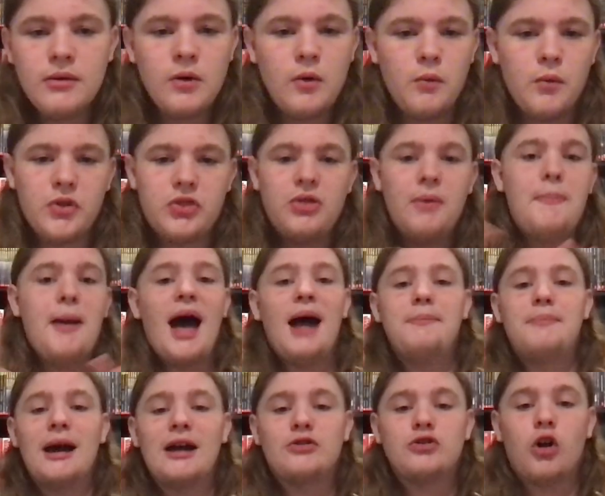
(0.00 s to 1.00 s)
with the Bad
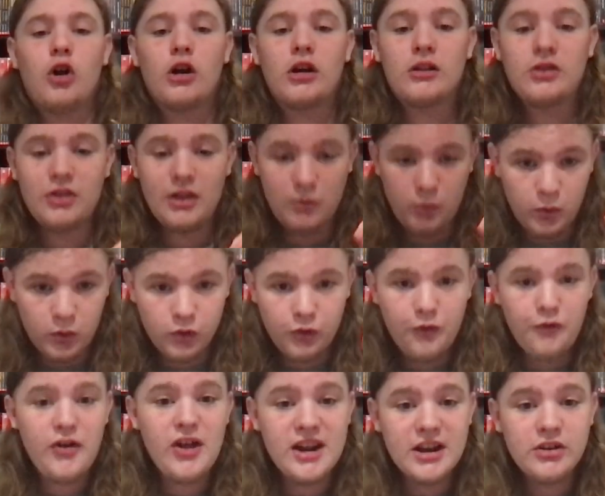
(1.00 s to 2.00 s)
Batch arc that was
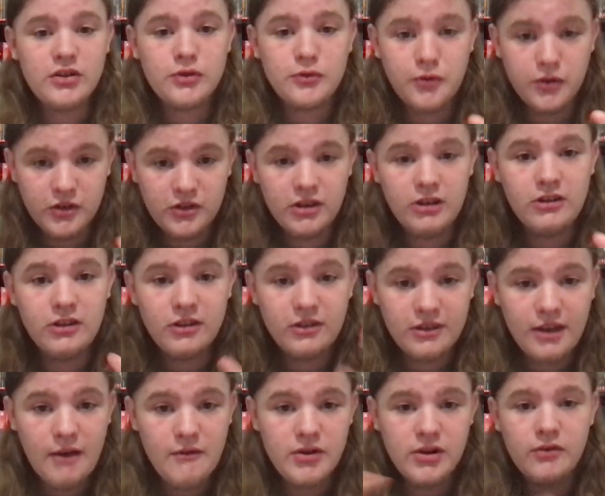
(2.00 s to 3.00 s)
finished for Season
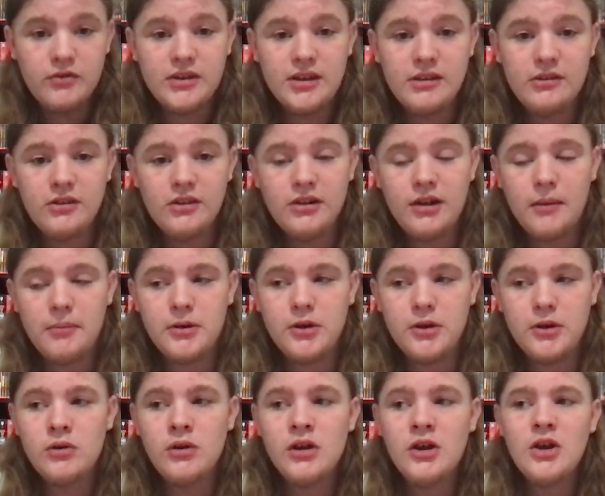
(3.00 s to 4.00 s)
7 of
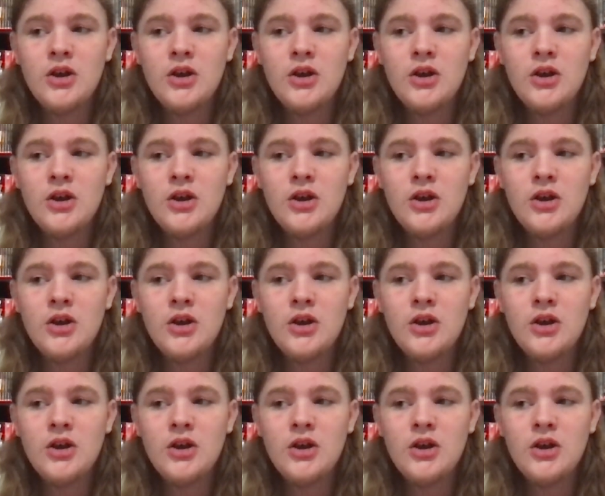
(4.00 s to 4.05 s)
TCW.